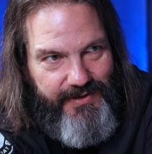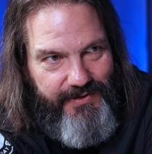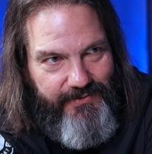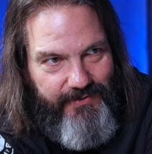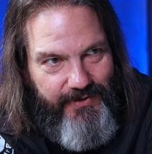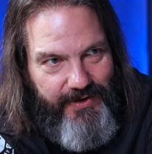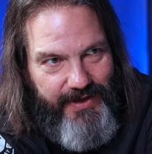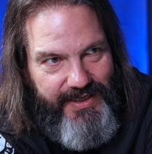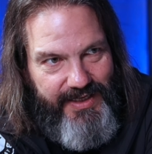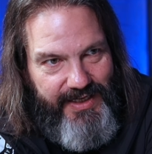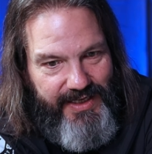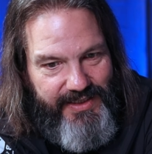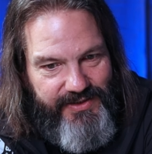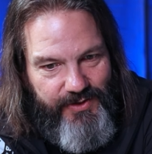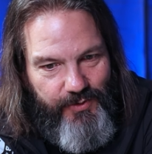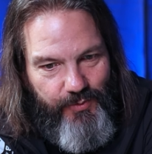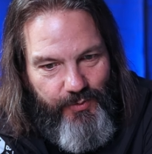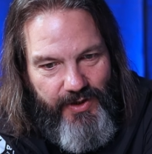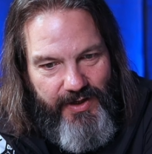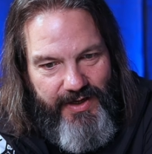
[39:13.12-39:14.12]
Right? And
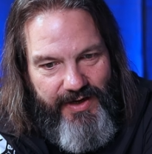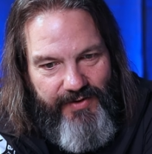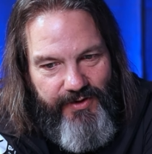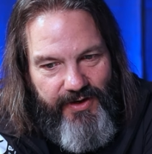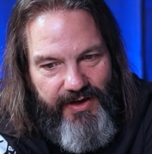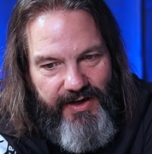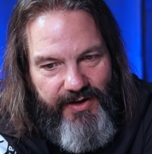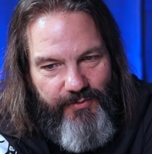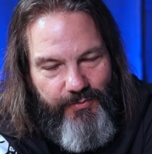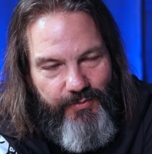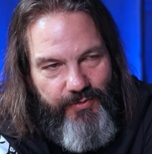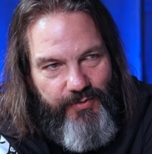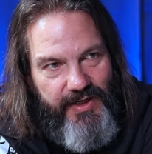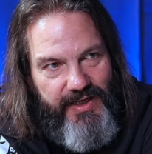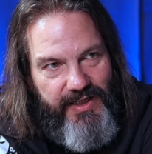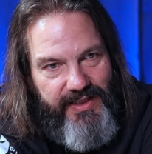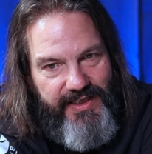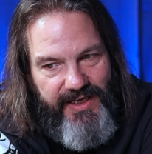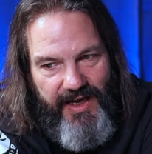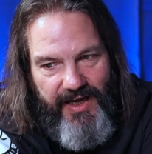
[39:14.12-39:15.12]
so sure. we're never going to
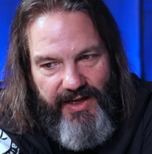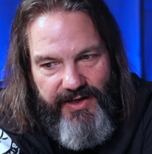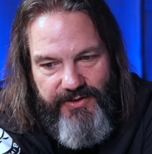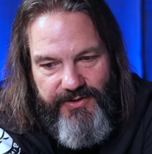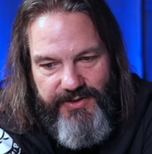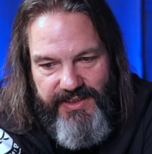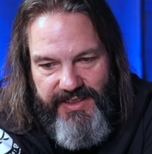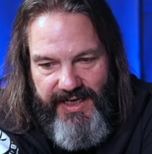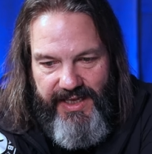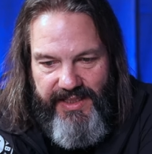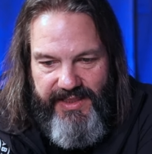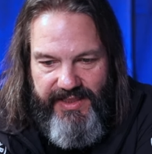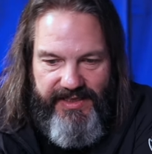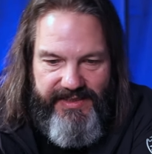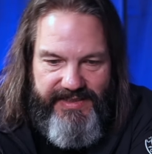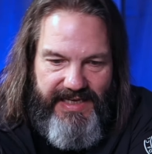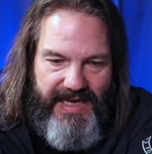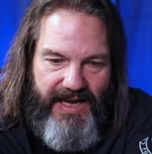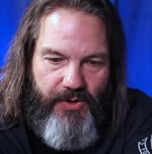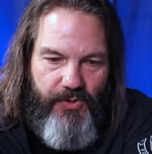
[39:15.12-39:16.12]
really understand
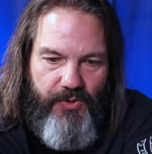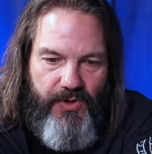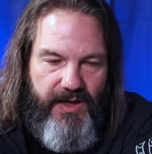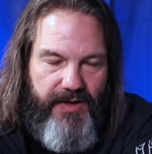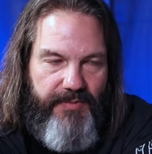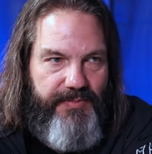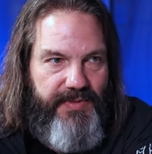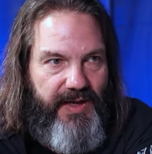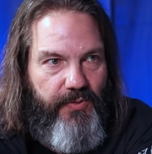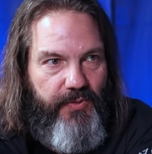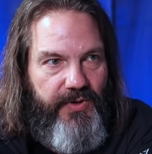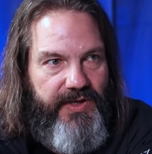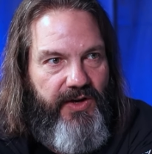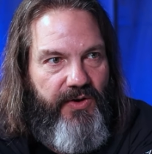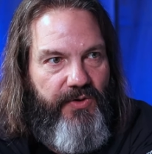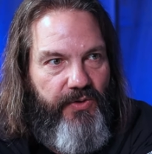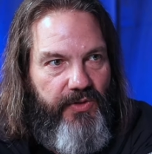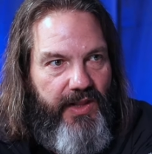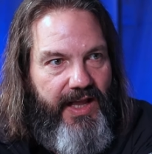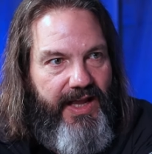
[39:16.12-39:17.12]
this outcome that we
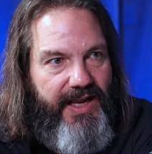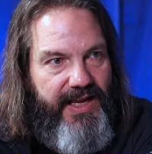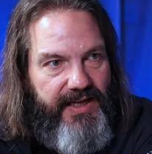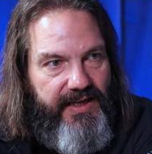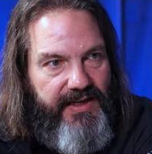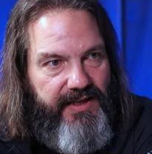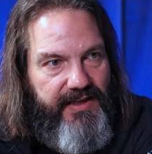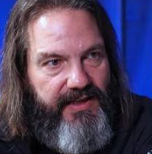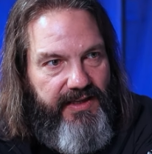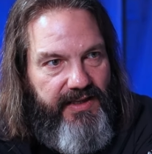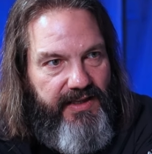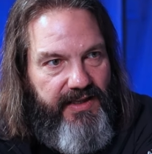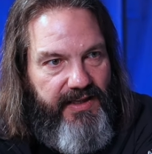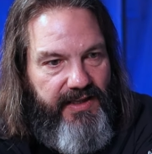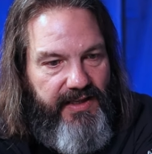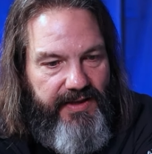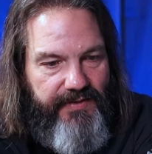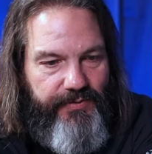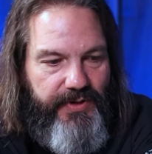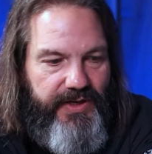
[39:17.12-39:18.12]
don't like
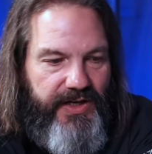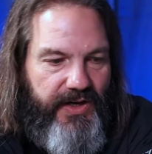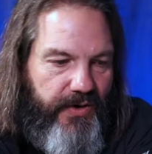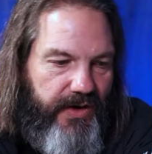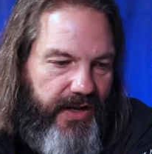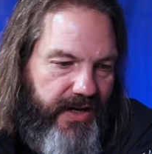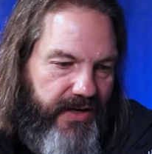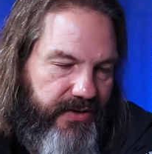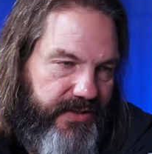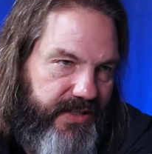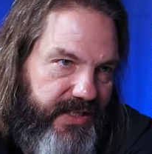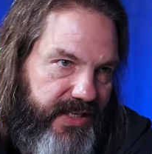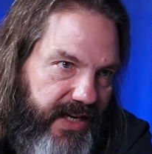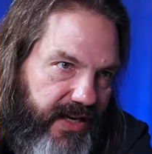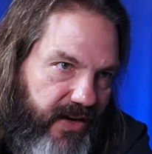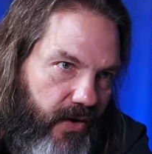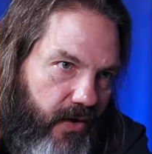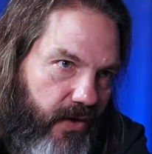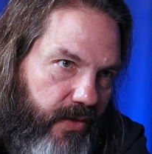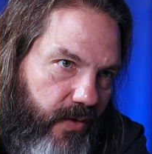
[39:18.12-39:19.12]
if we don't
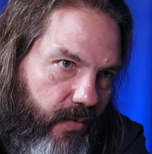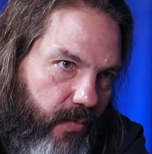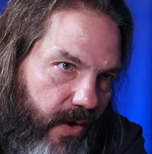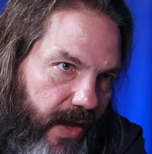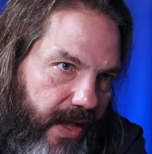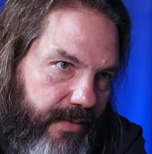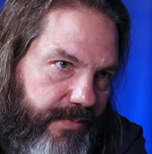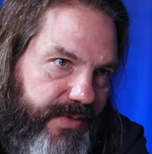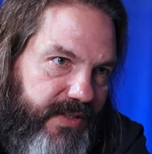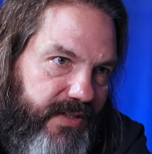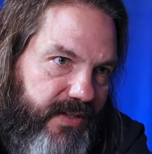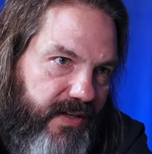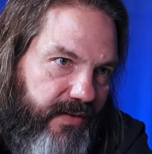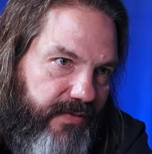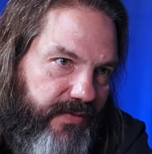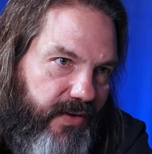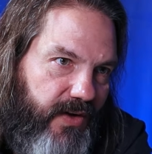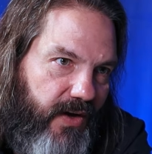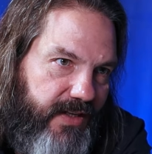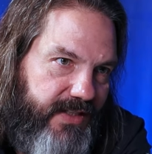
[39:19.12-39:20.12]
understand all the webs
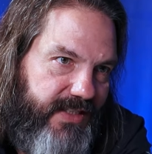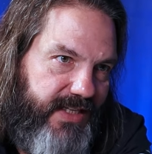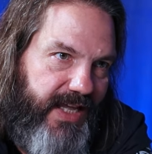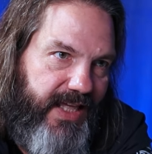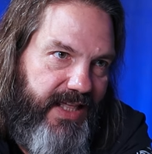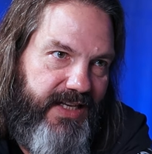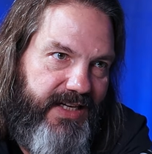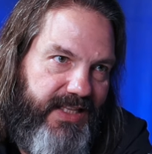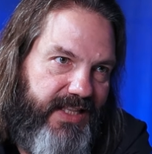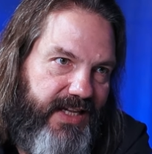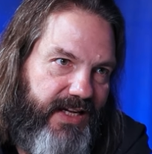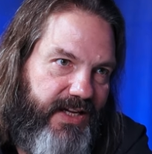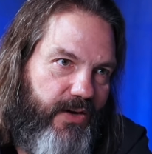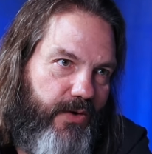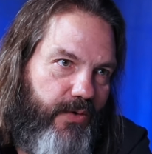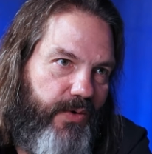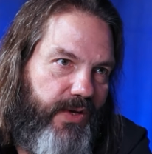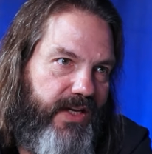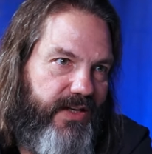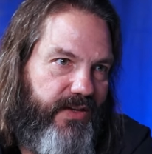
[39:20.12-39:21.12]
of causality that
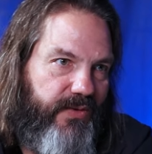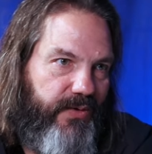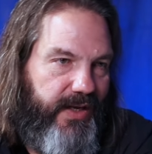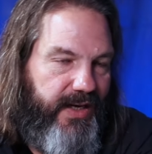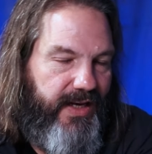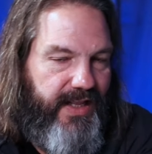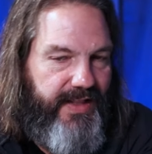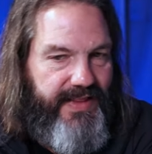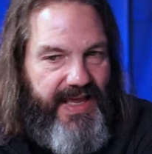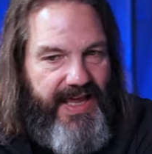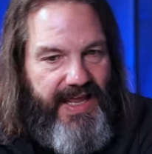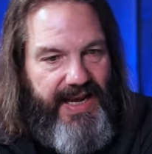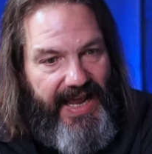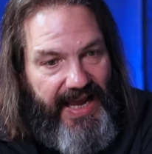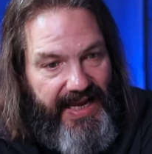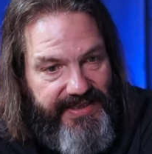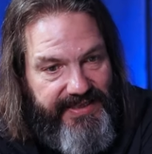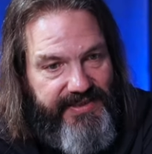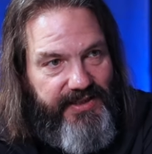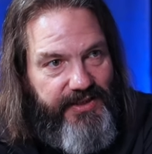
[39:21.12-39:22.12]
go into it. And that
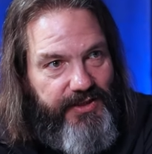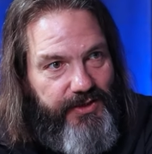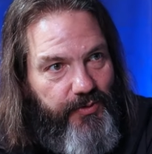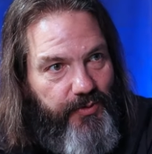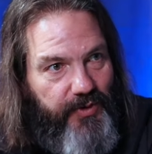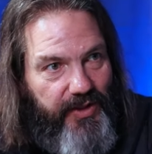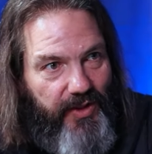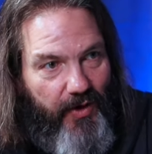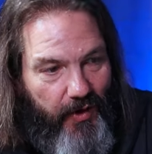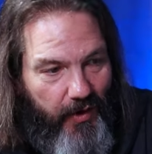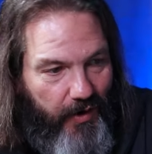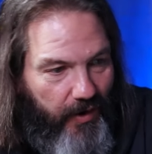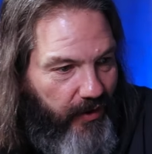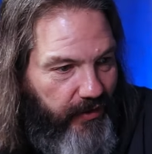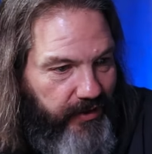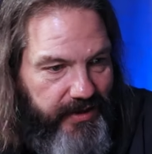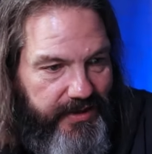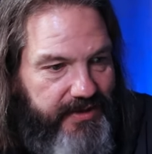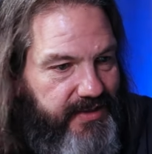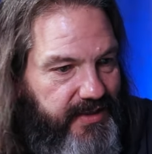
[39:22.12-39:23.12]
has to do with
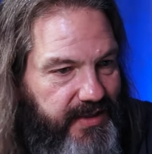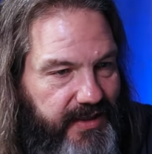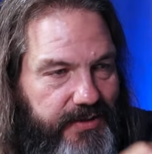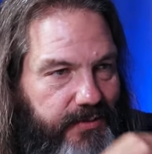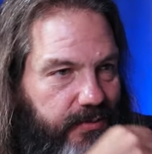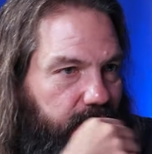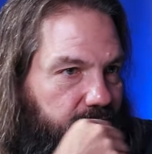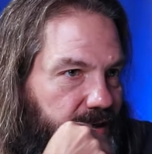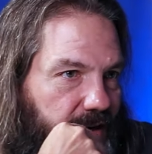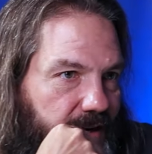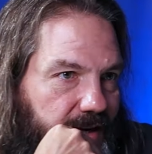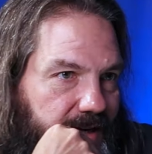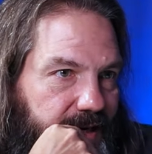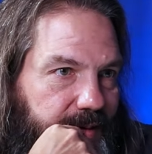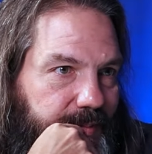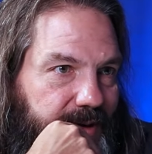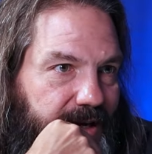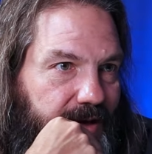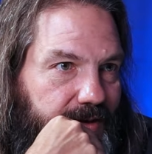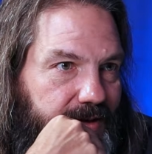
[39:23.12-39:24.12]
all these things we're talking
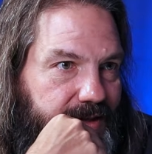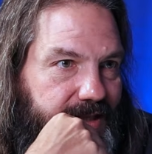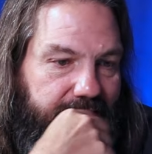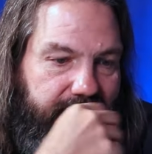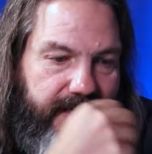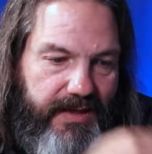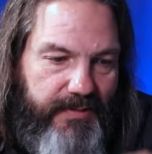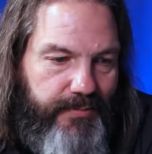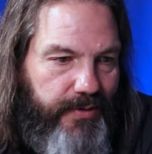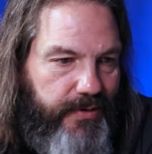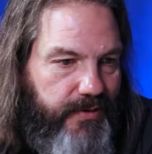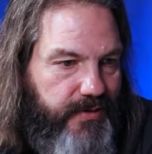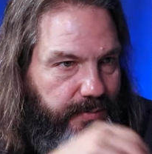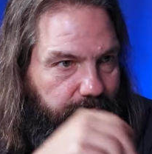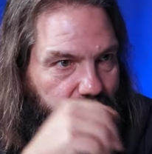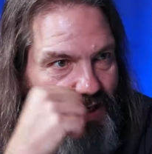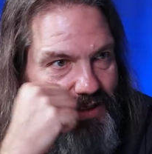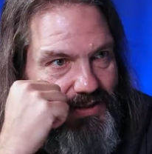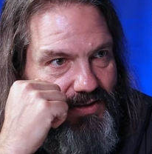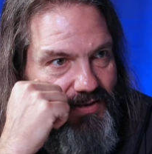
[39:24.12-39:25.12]
about, taking
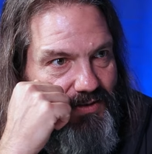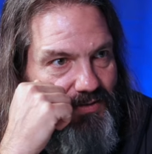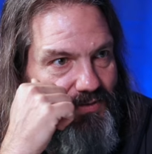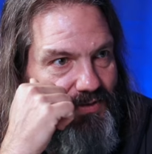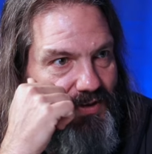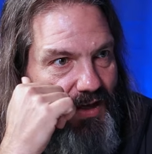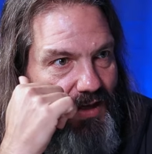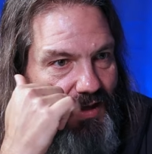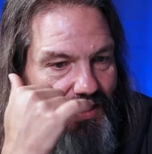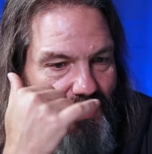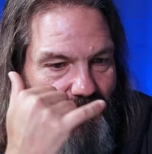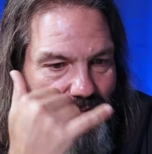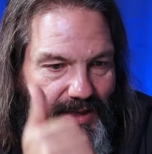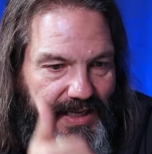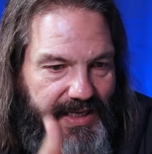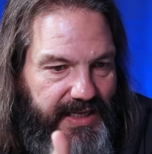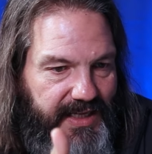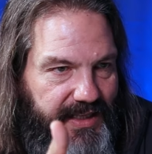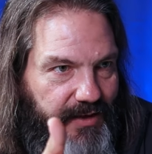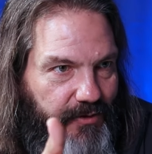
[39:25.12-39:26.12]
perspective,
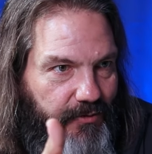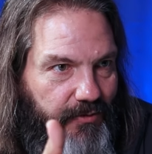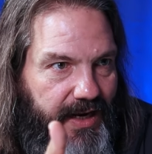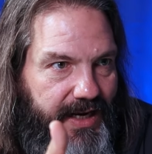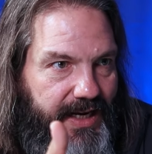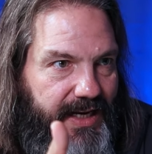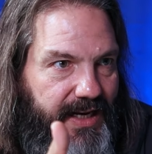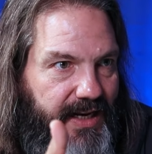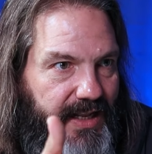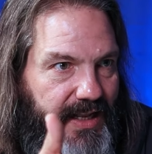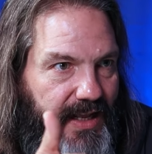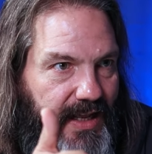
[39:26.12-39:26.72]
making the right